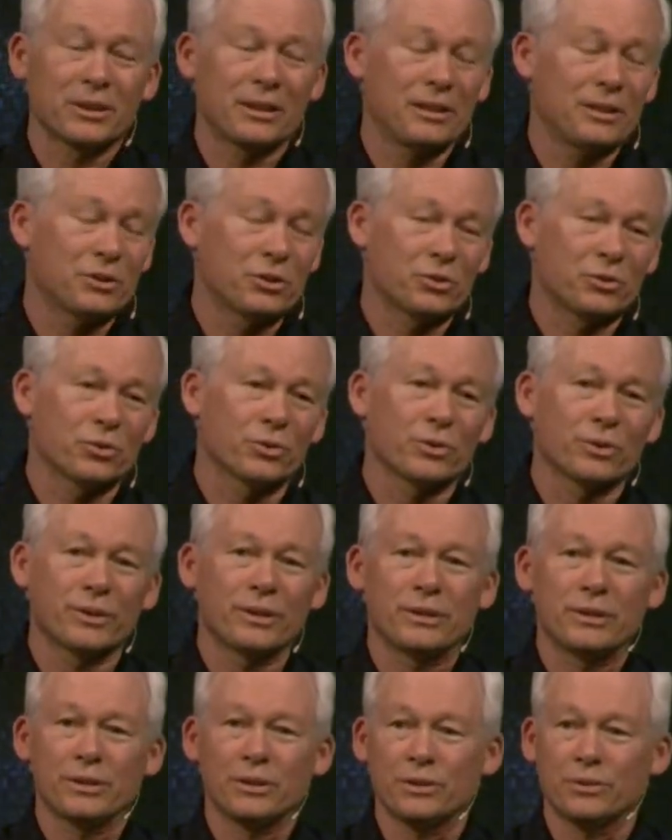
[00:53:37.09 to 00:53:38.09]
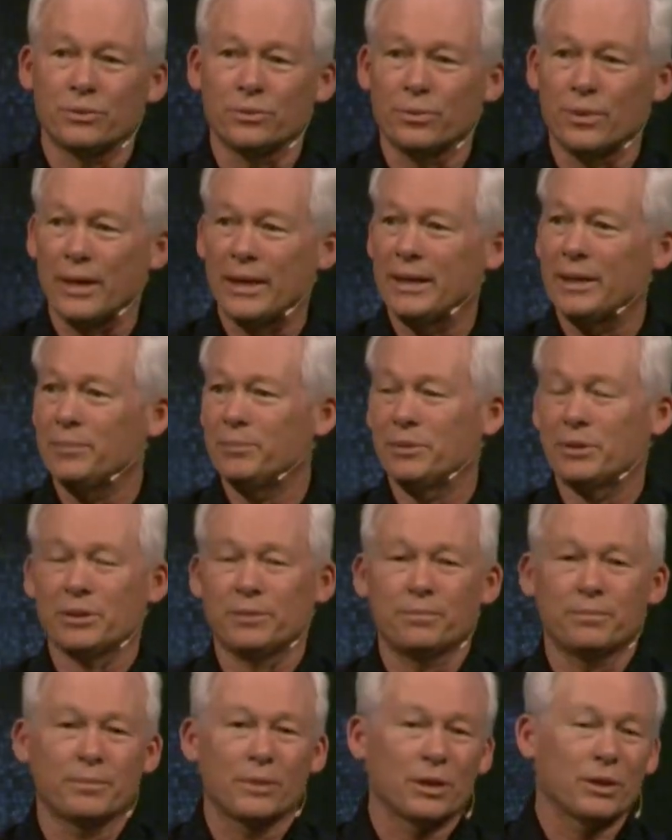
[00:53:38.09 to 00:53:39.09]
he destroys and rapes
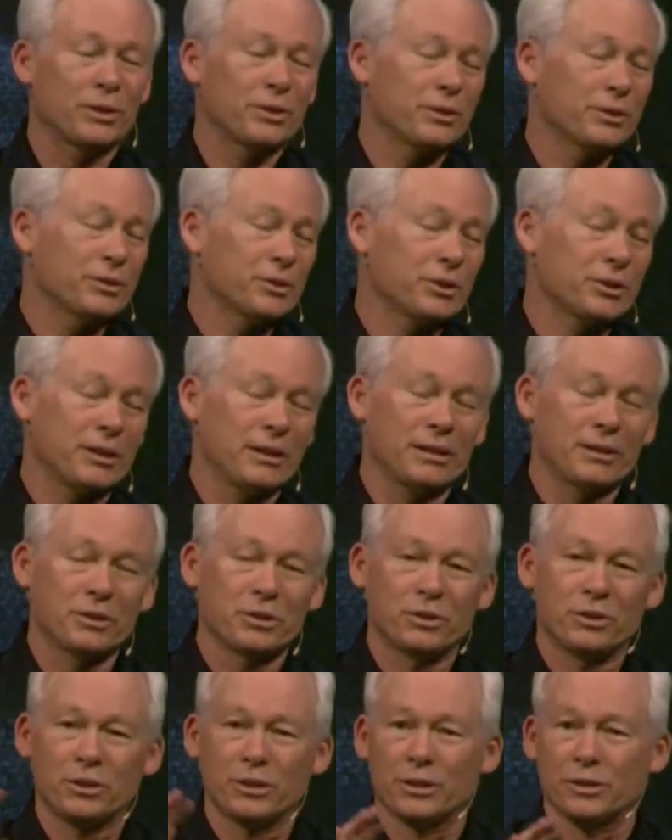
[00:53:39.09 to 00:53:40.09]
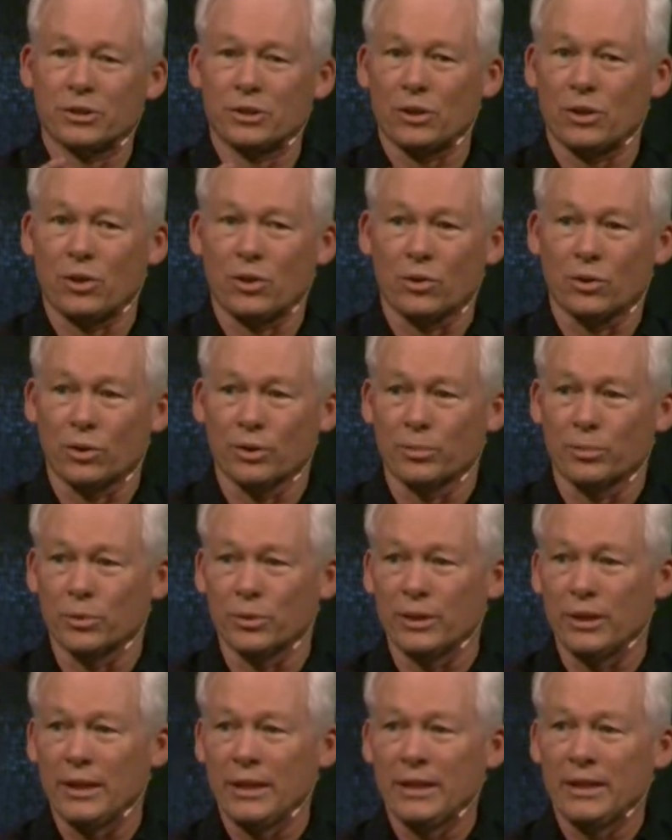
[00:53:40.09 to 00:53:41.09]
and murders, and it's just horrible.